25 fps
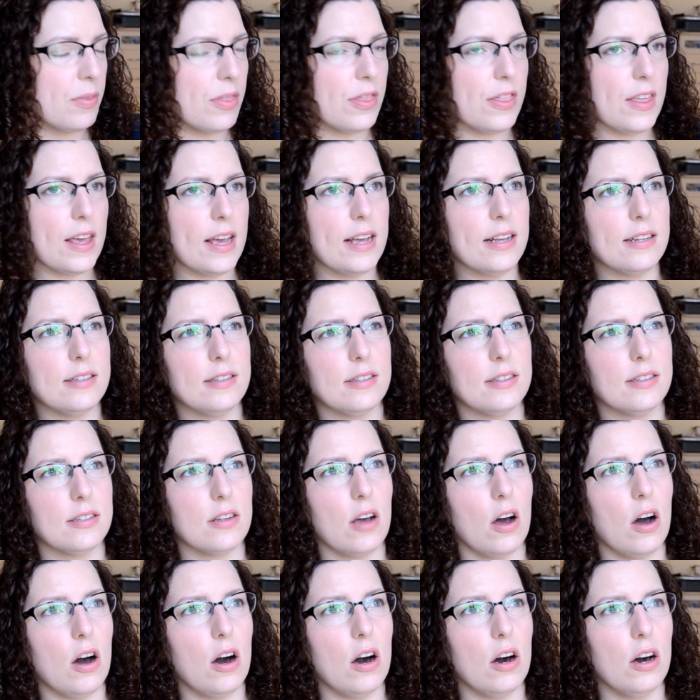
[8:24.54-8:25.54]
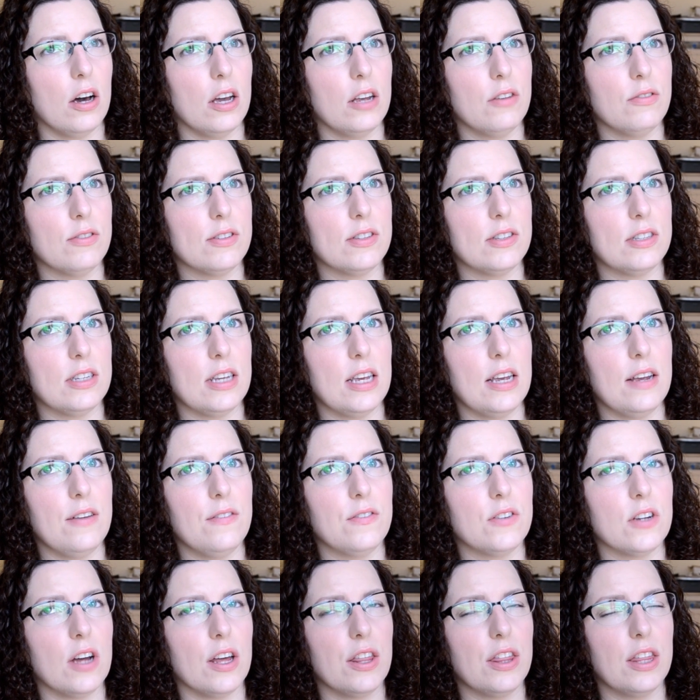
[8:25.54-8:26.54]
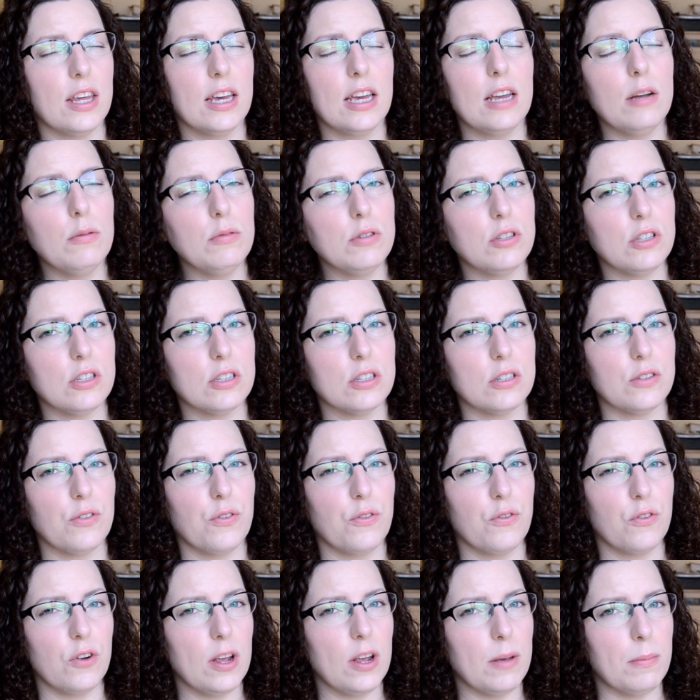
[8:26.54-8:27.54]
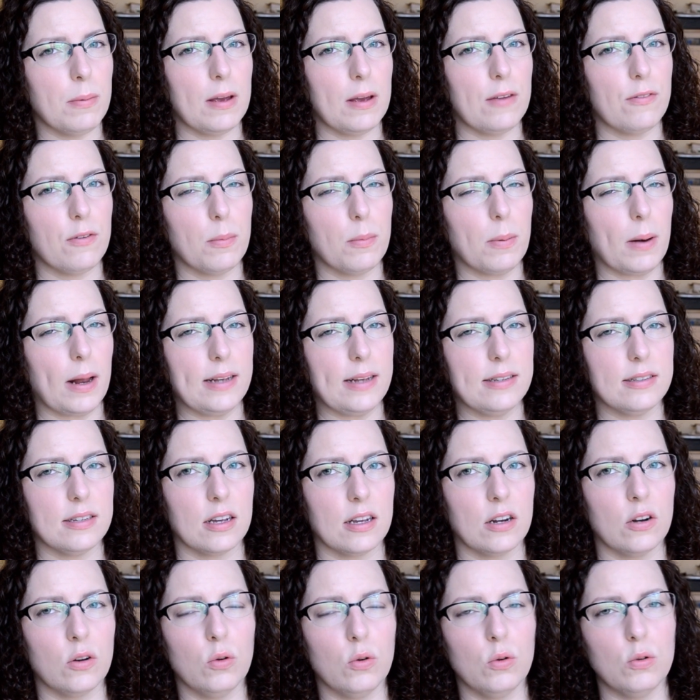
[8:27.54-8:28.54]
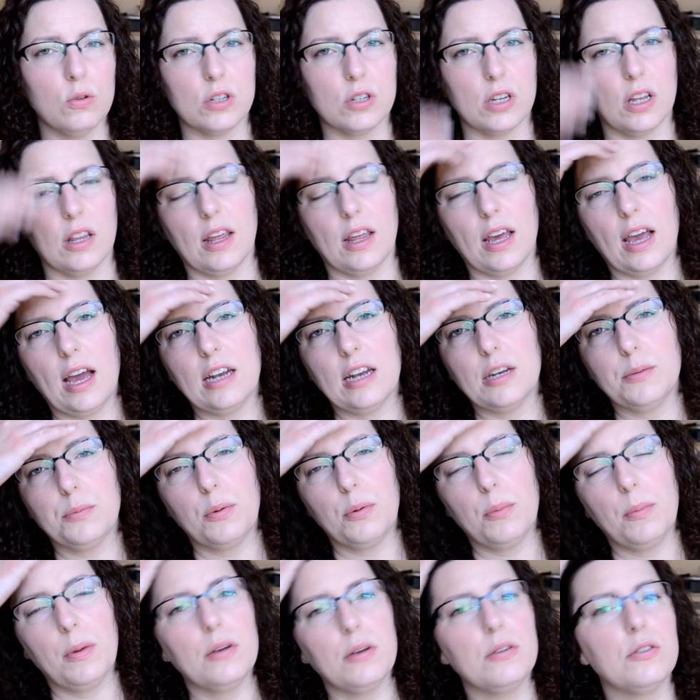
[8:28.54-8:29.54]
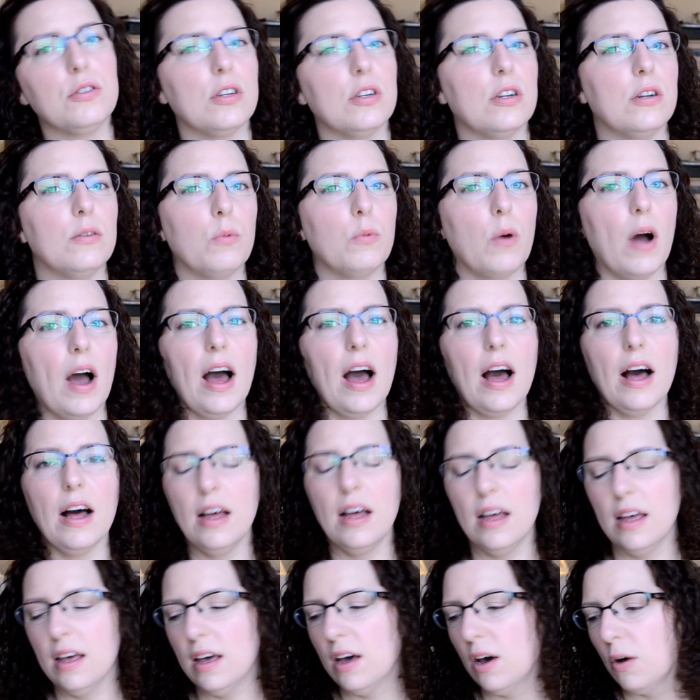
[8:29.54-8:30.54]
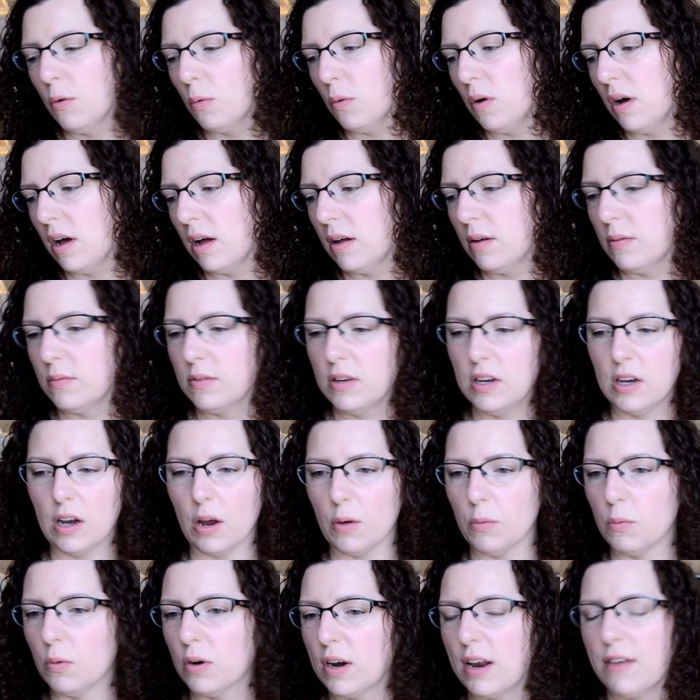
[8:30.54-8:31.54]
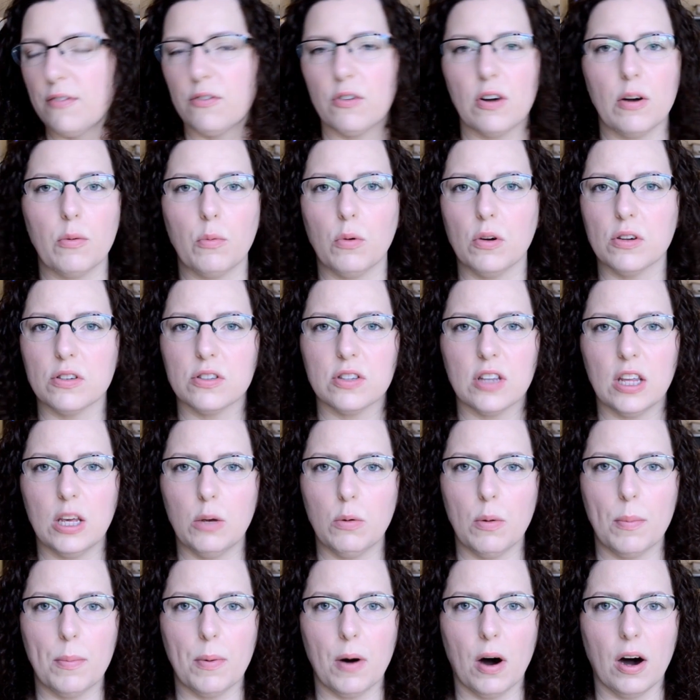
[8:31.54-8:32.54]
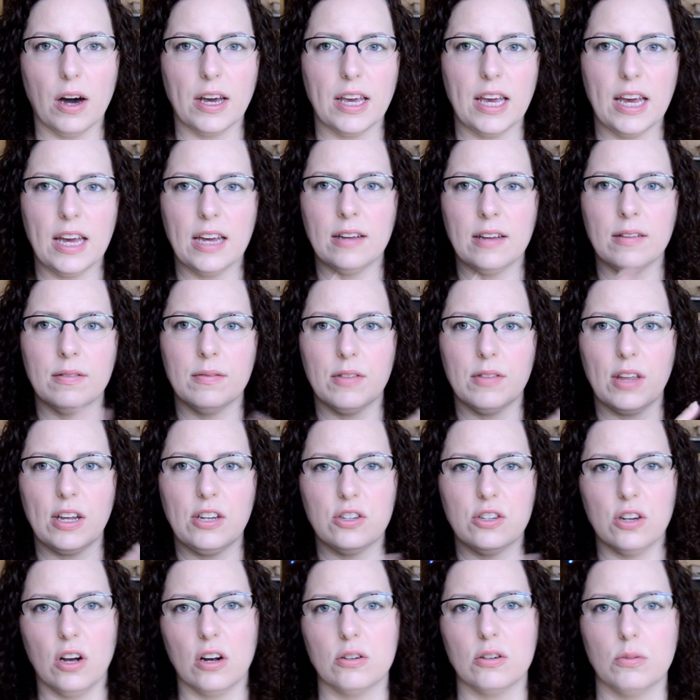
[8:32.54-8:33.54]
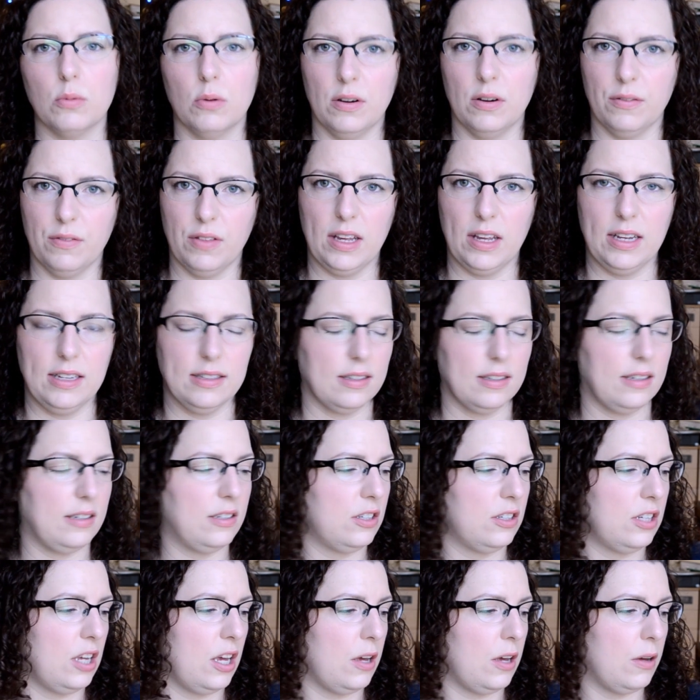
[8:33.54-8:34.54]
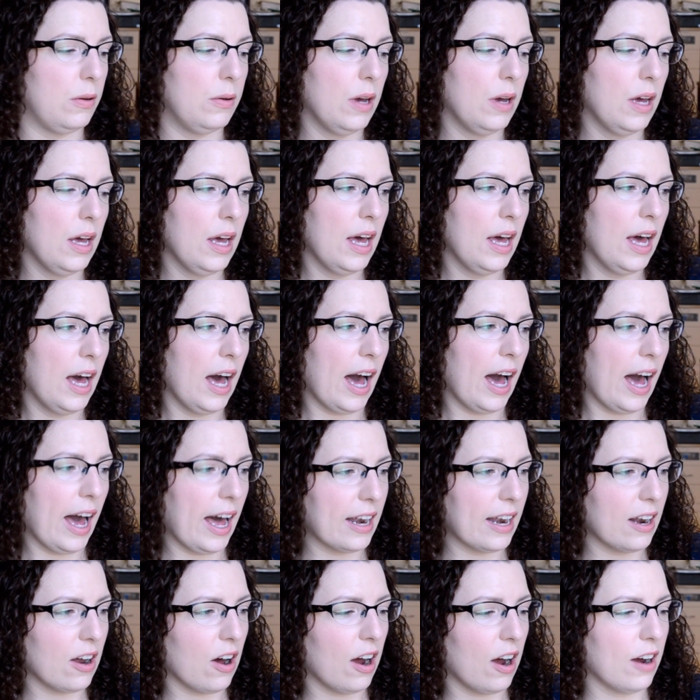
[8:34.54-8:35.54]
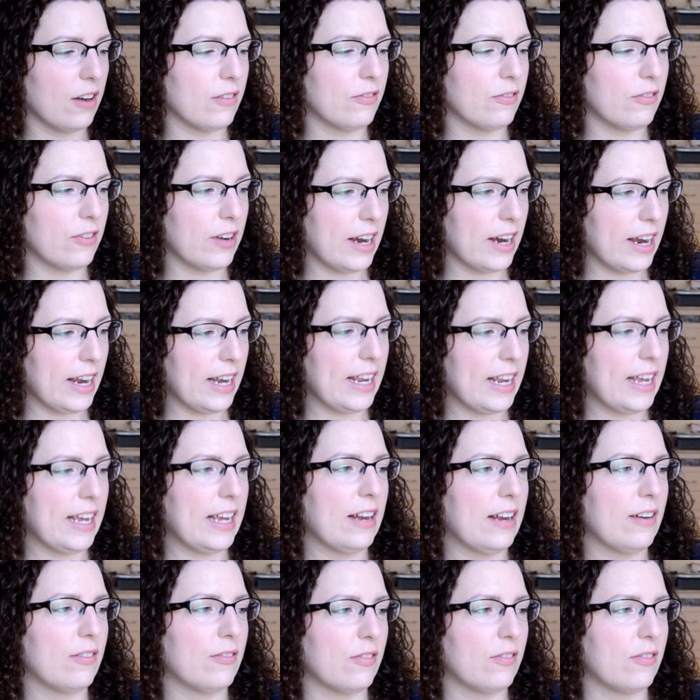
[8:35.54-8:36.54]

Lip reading: This I received, I think it was just a freebie for placing an order. They had a promotion where, you know, whatever it was that you were buying, they chucked one of these into, and I really